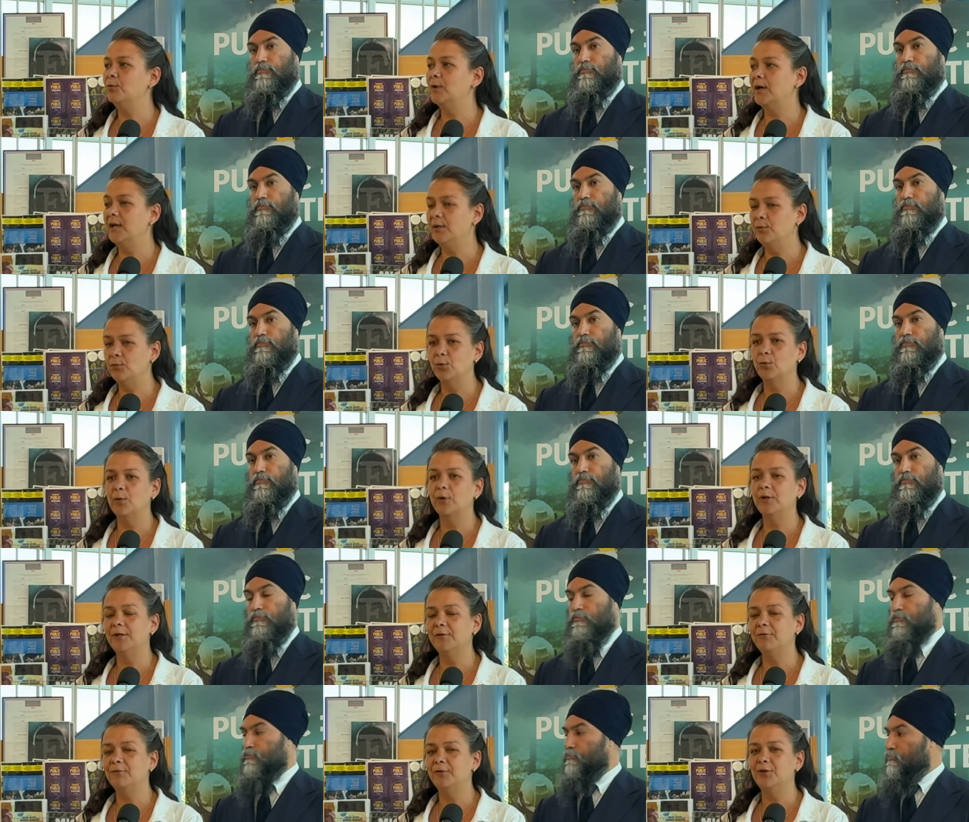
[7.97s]
Speaker 1: and we're
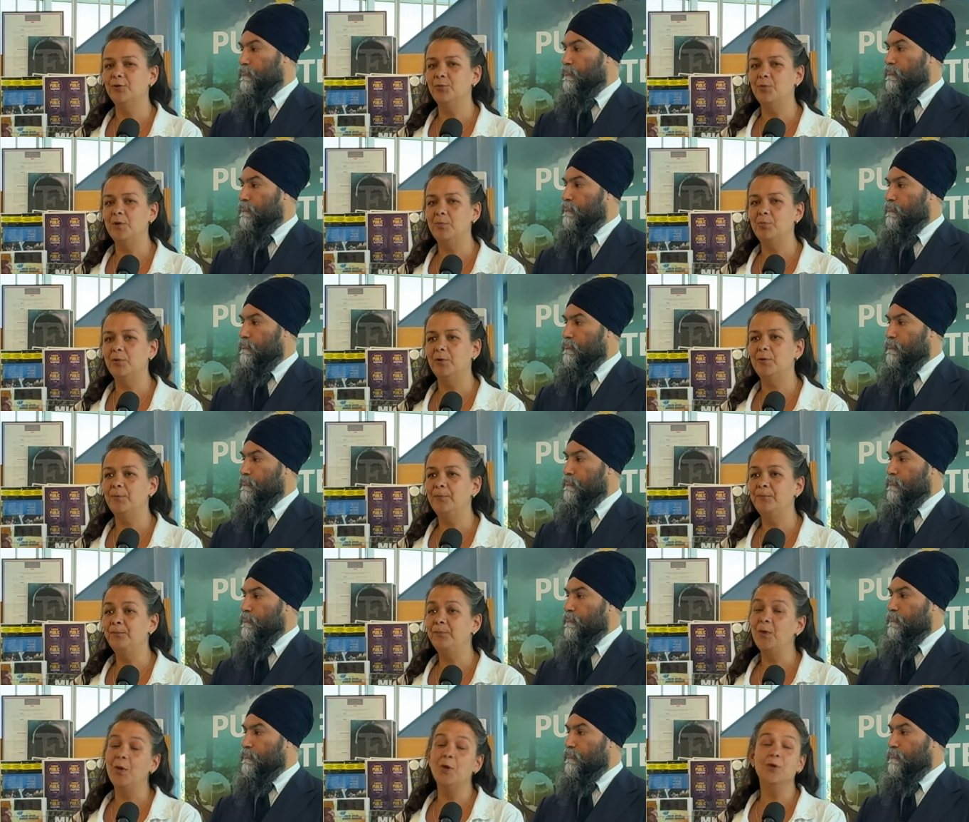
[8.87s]
working for the people.
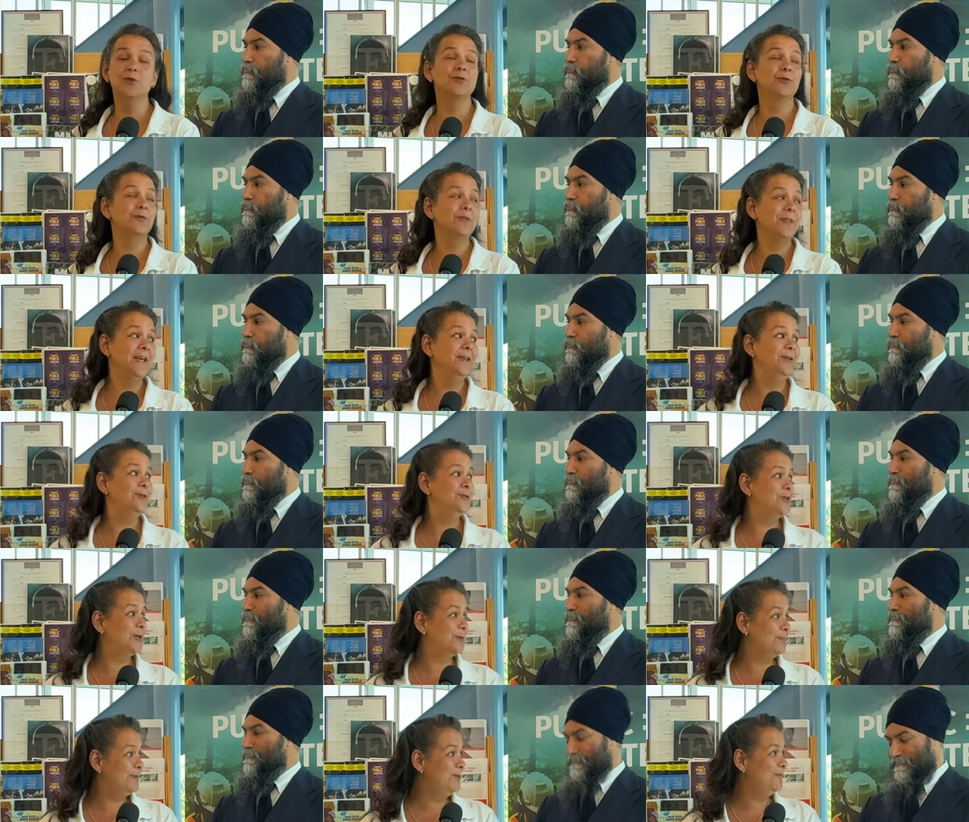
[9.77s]
So thank you,
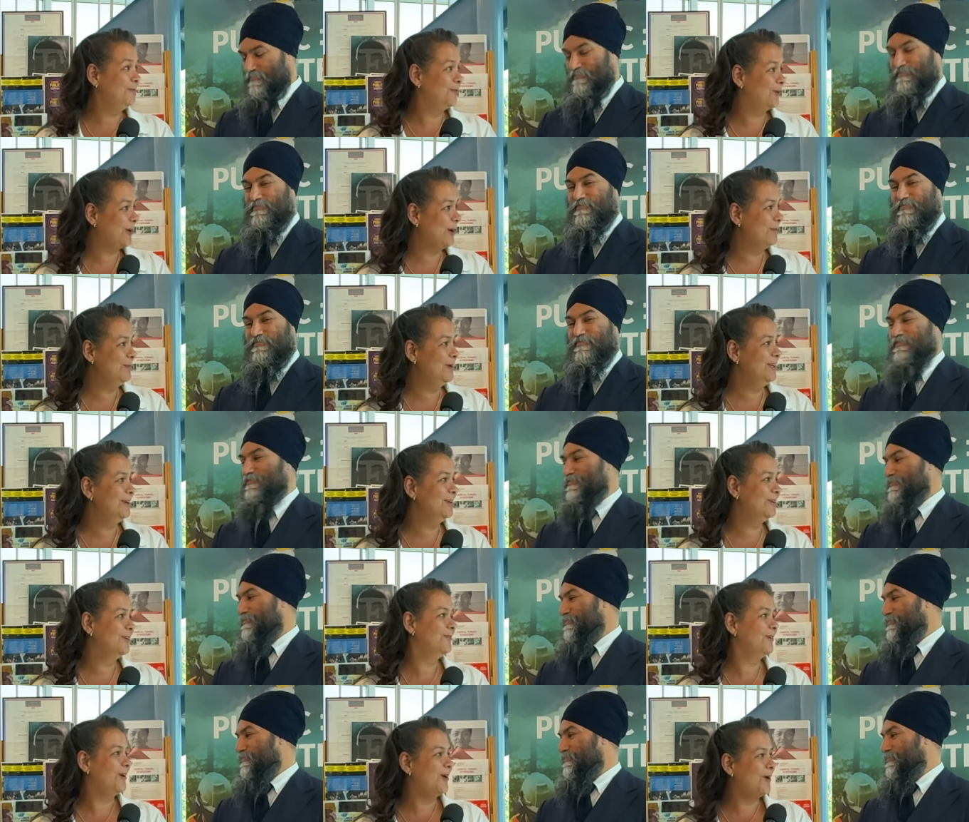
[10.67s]
Jagmeet, for coming.
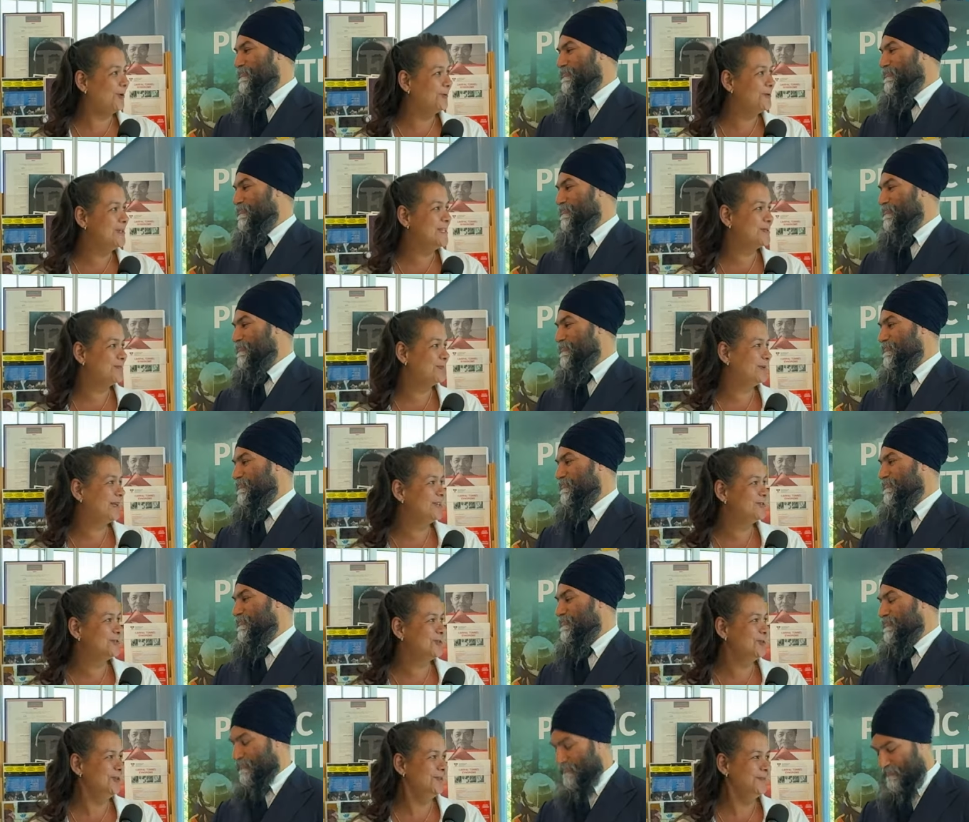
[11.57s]
Always a
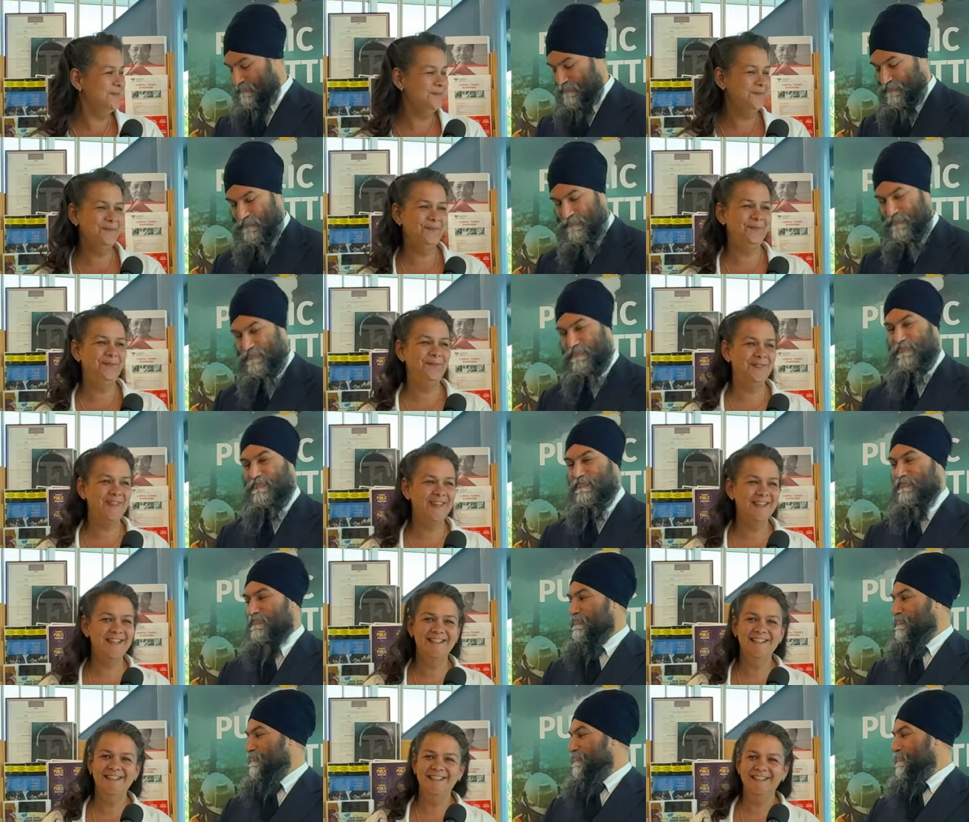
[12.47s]
pleasure.
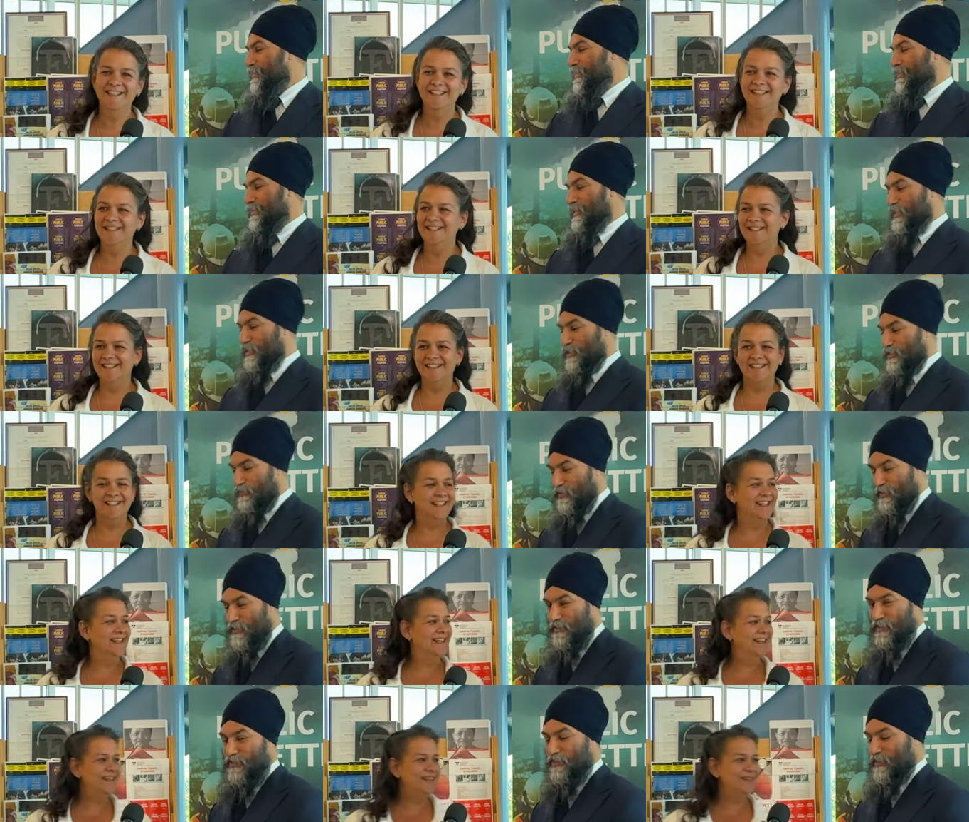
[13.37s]
Speaker 2: Thanks so
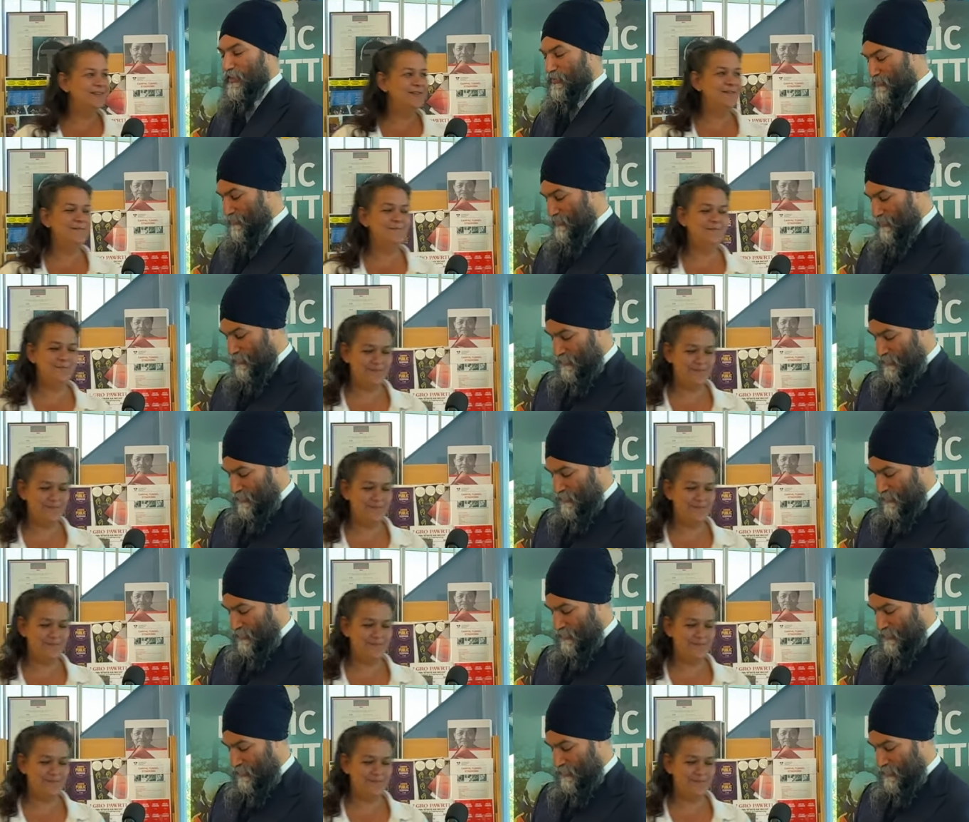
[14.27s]
much, Yuk-Sem.